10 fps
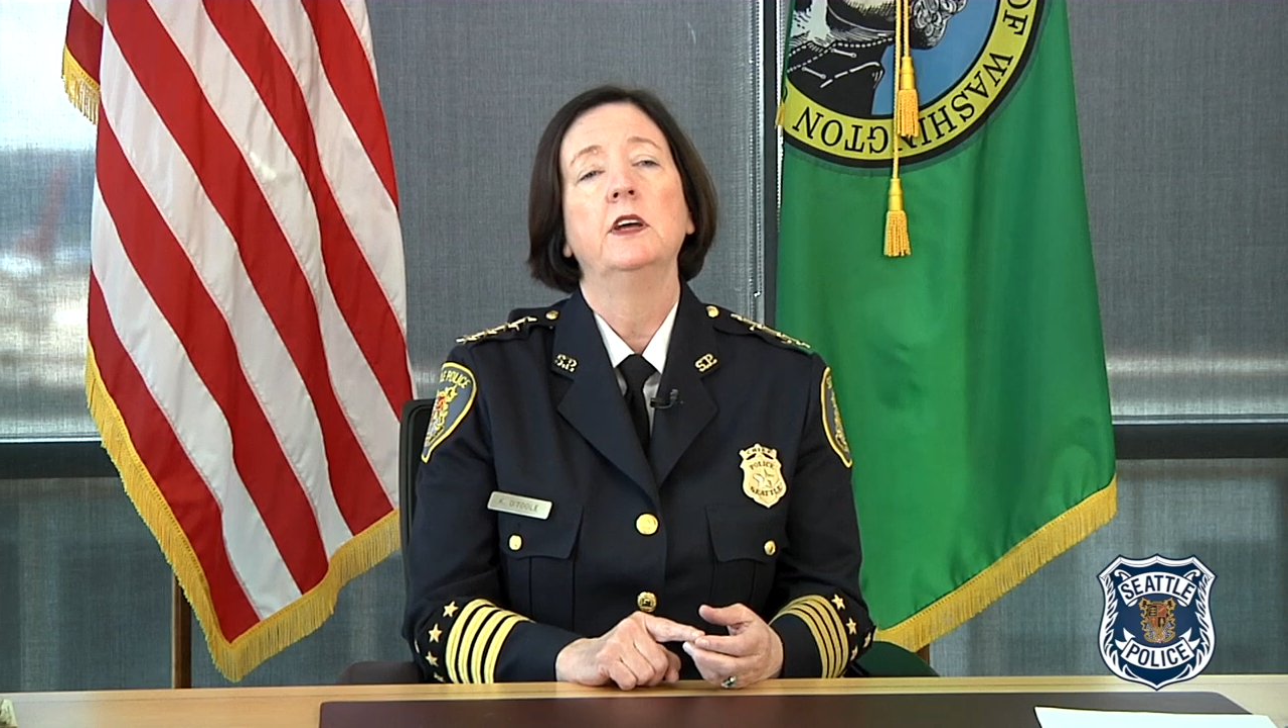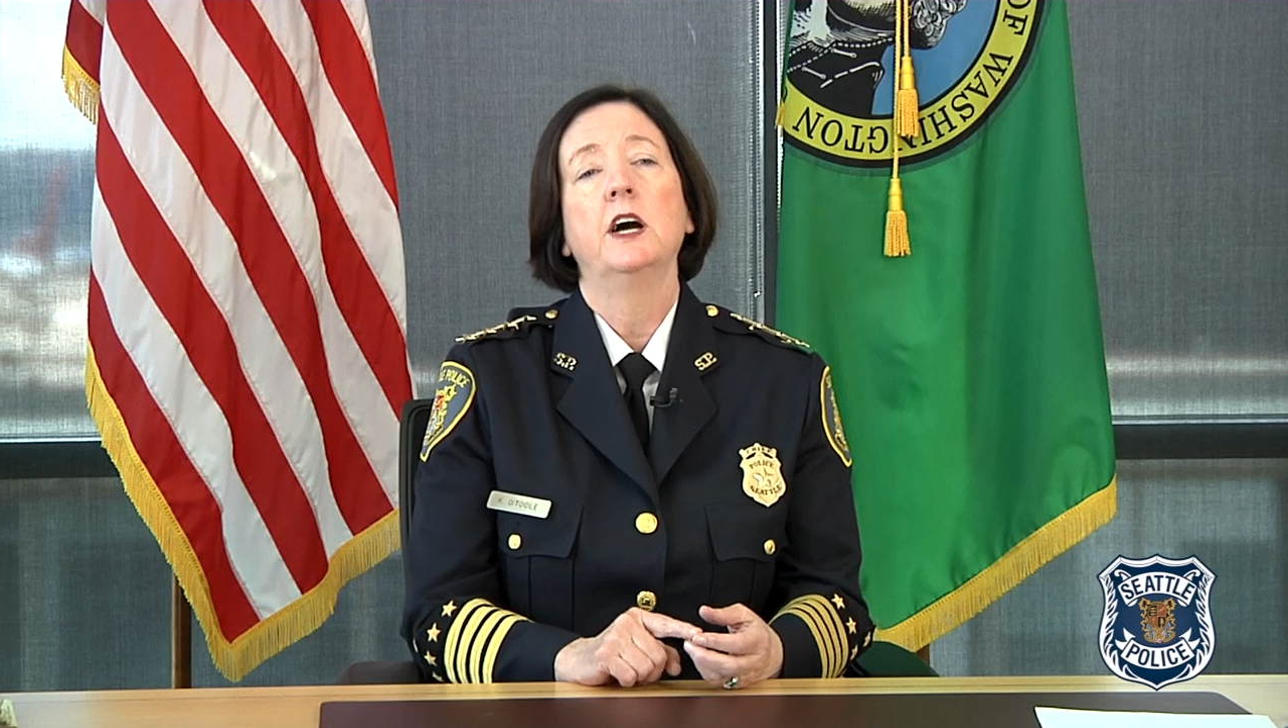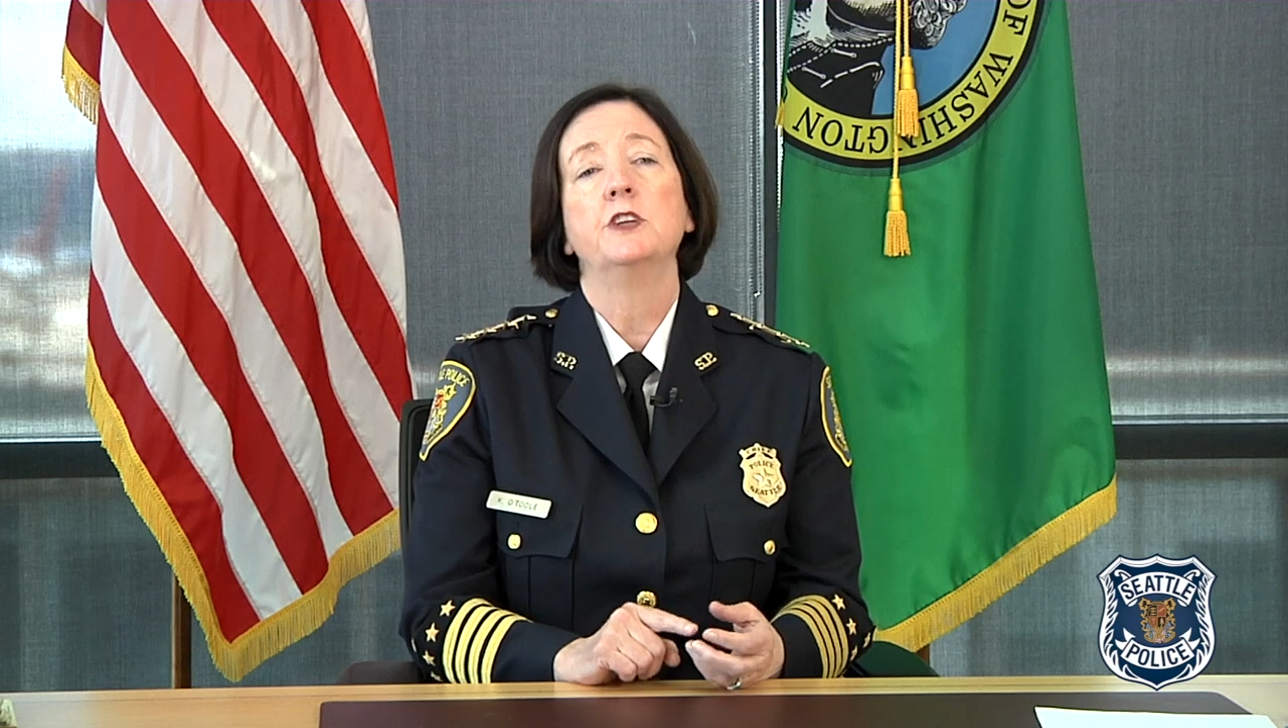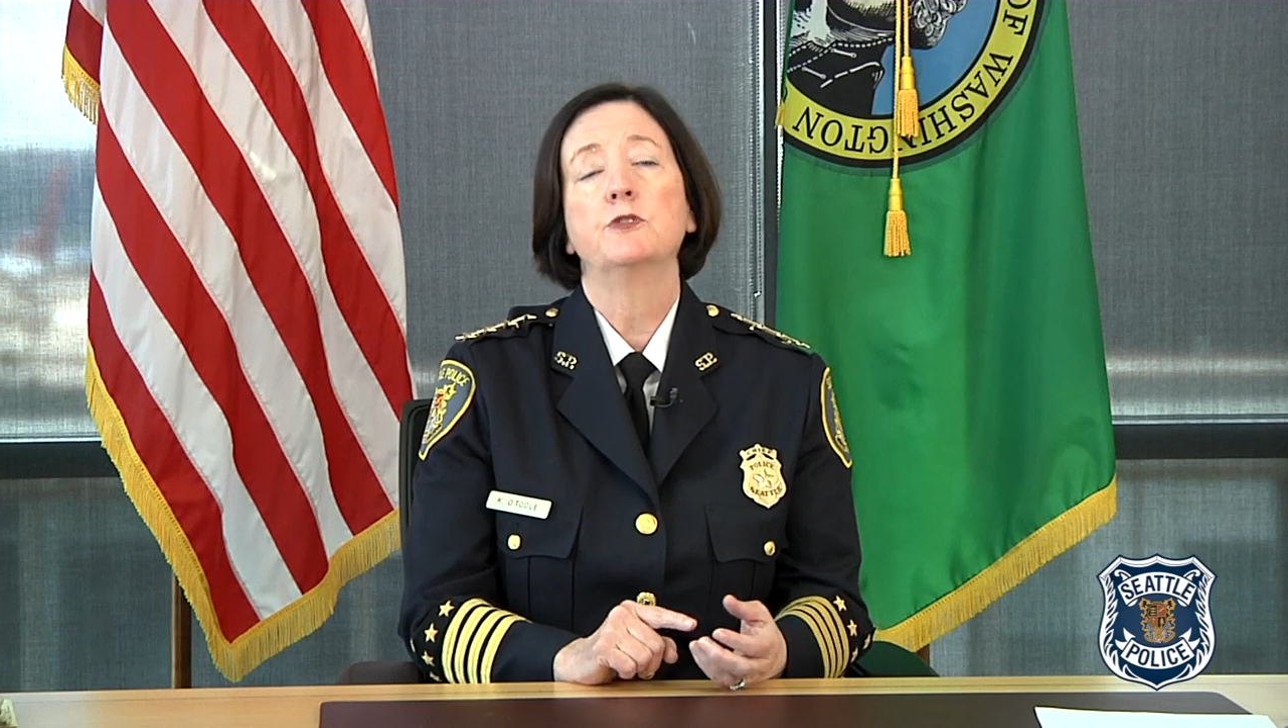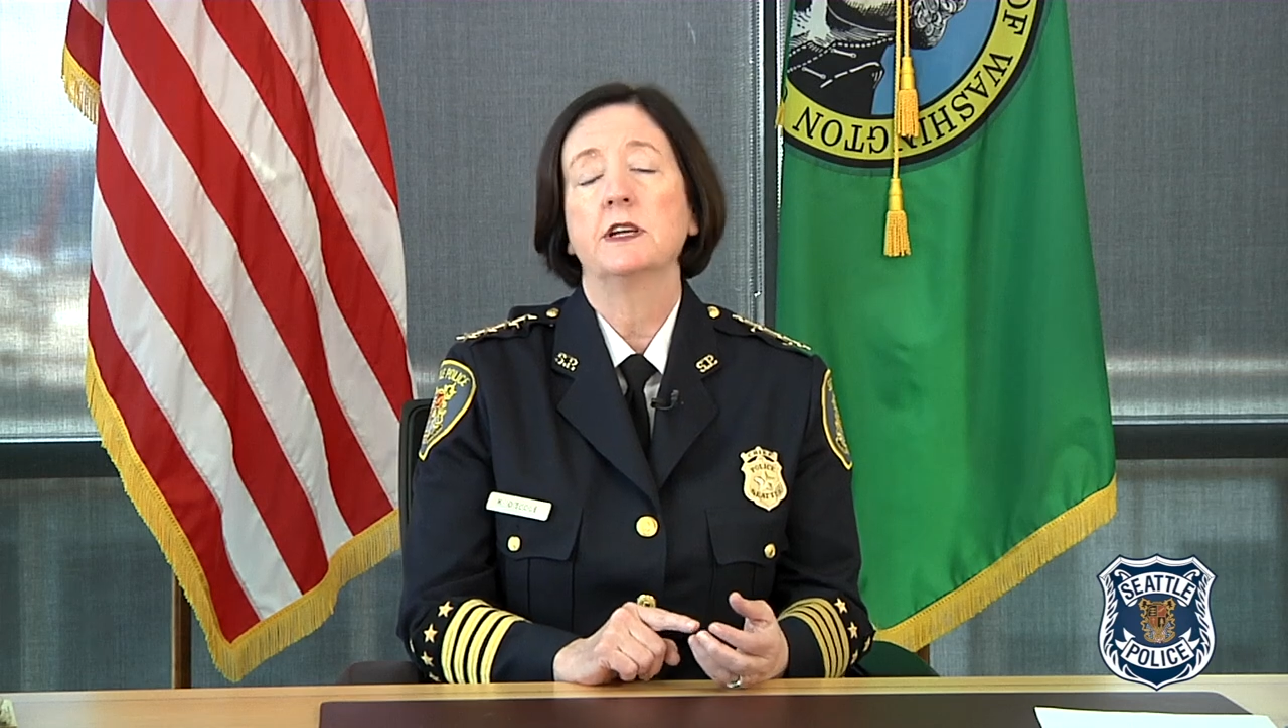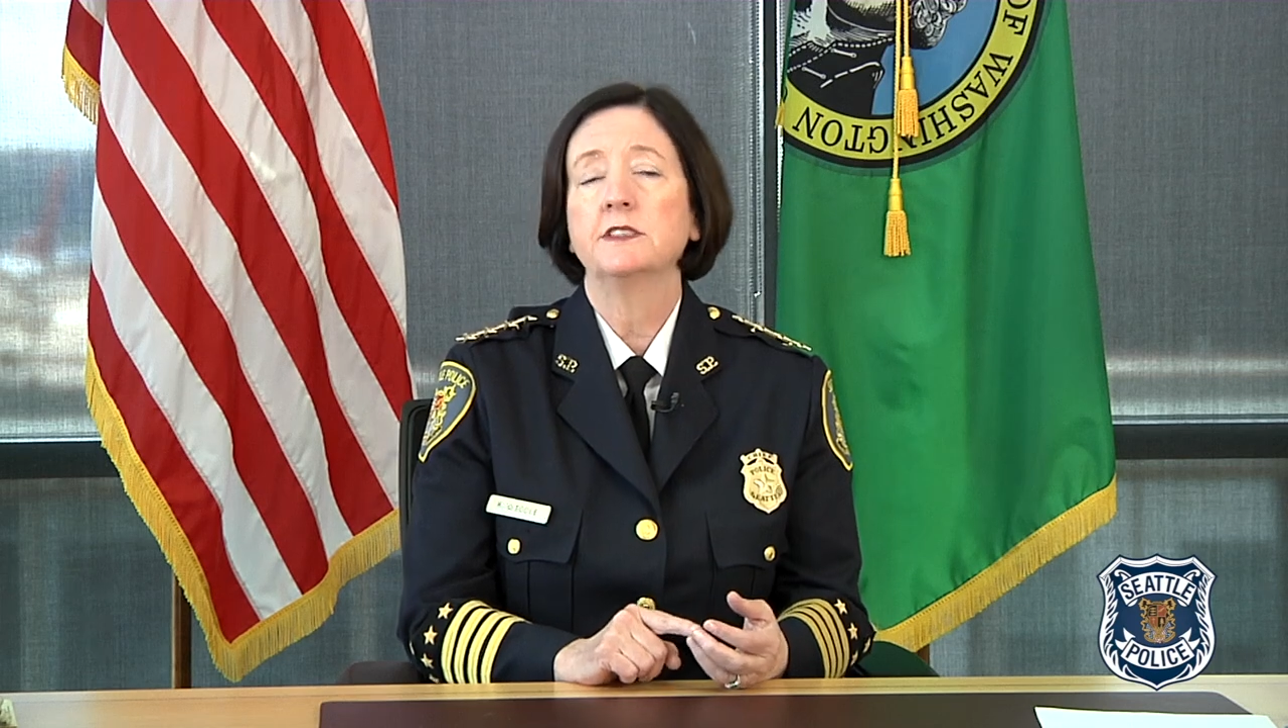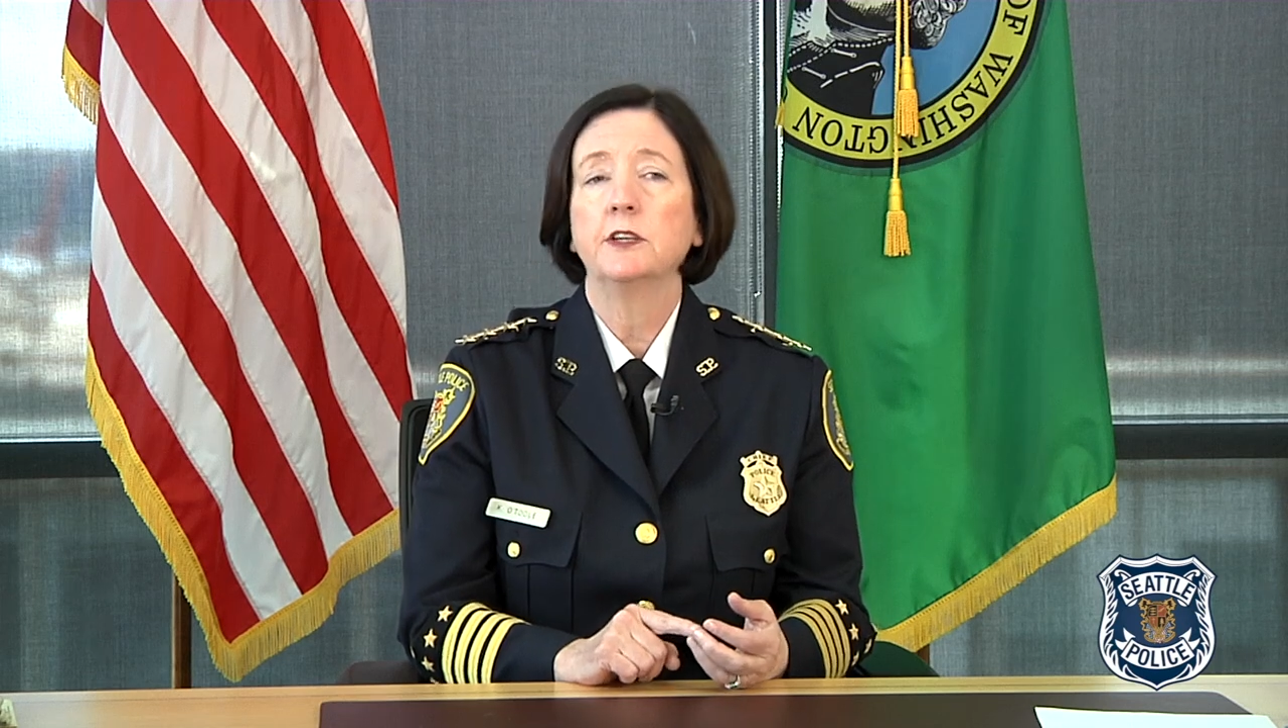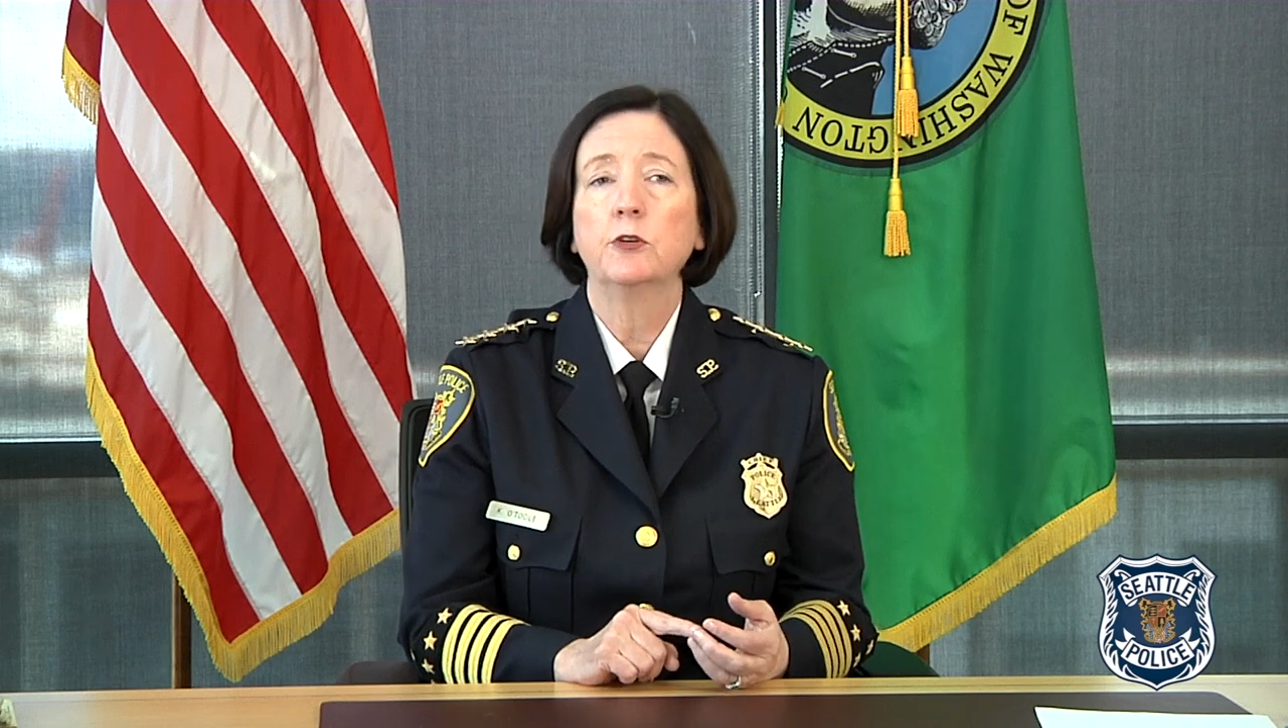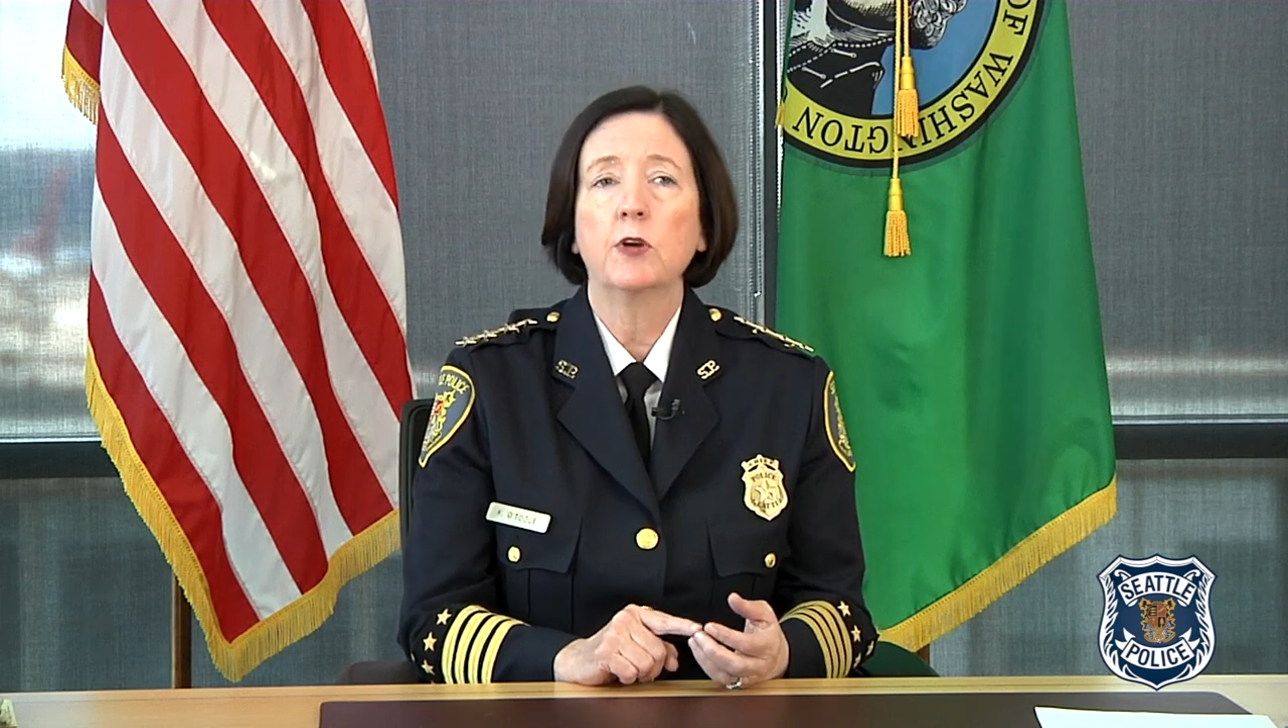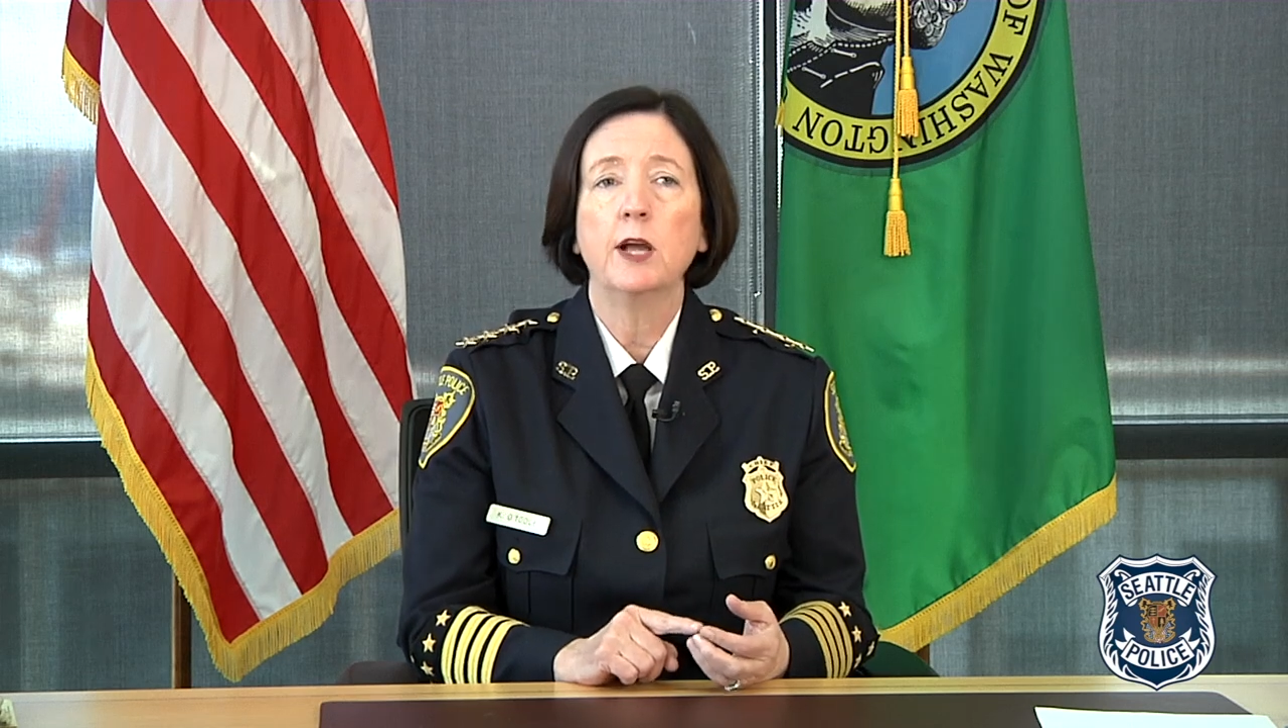
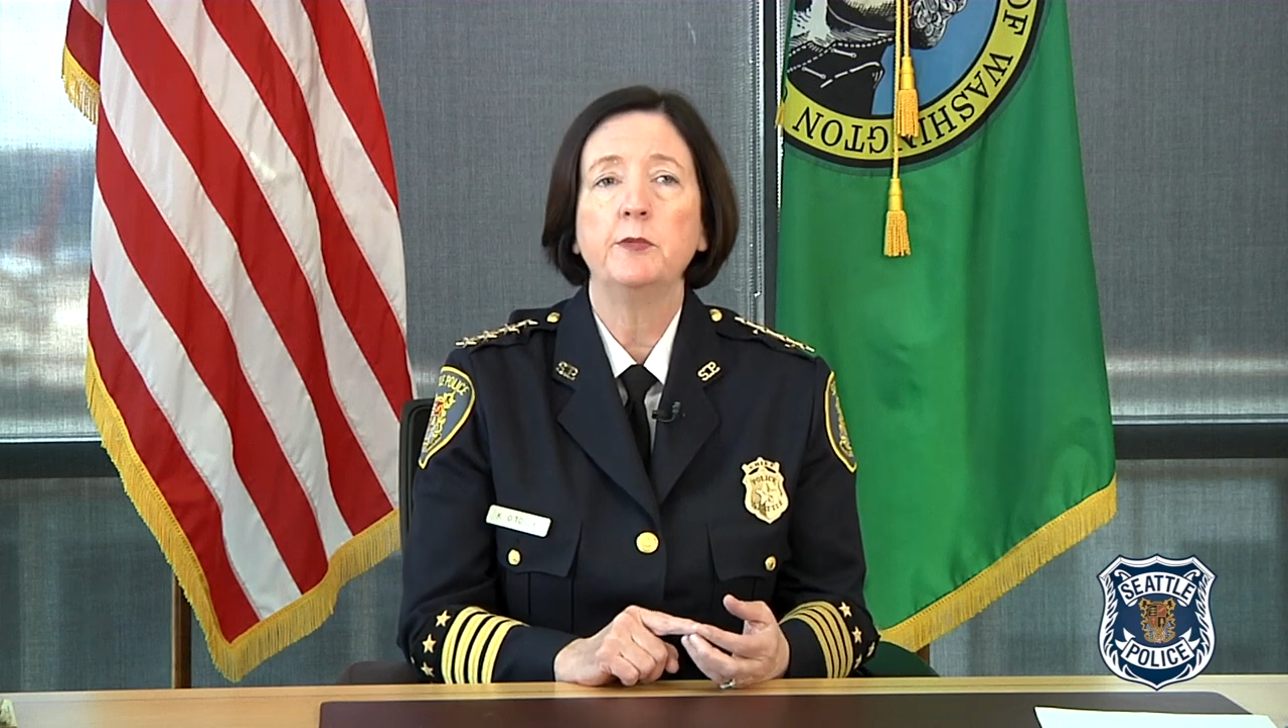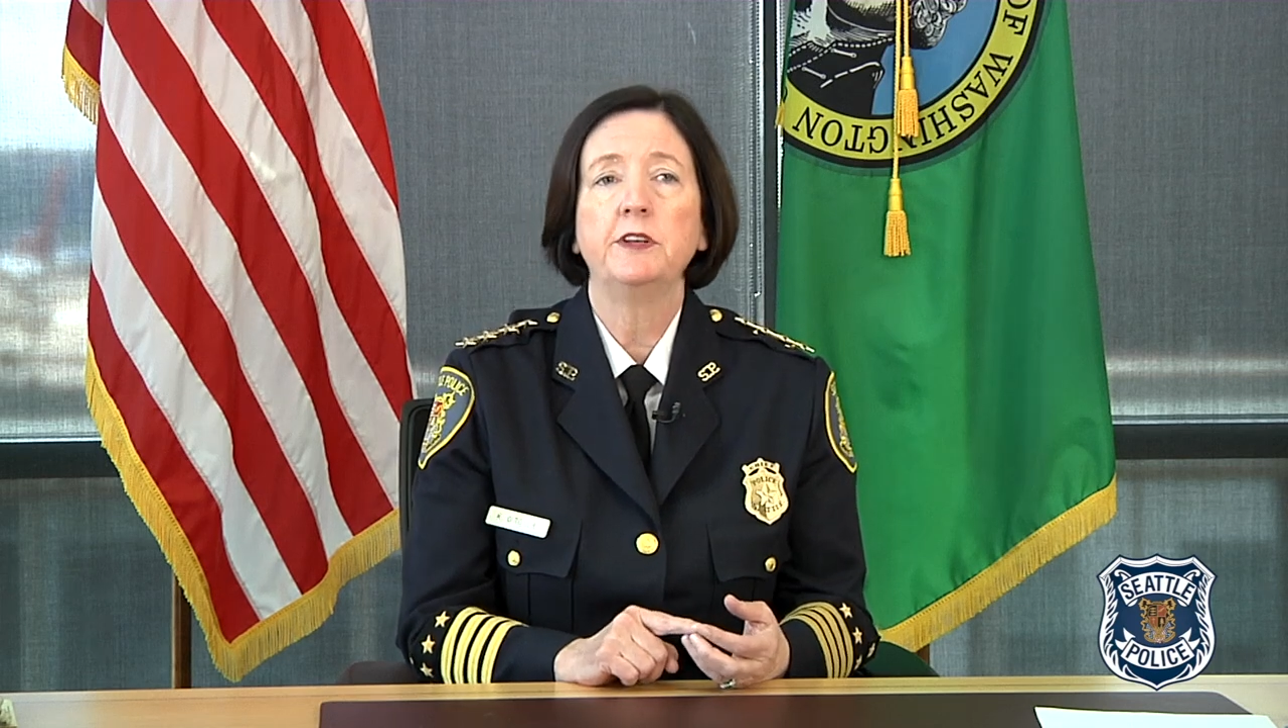addressing crime